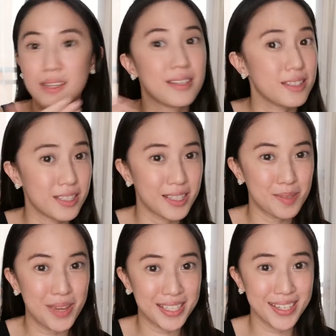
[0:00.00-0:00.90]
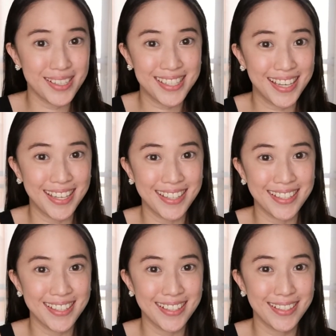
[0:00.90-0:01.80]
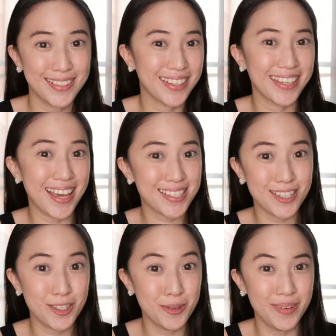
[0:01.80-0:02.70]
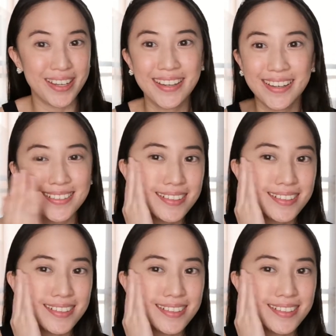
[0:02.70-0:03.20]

it just makes your skin looking extra dewy.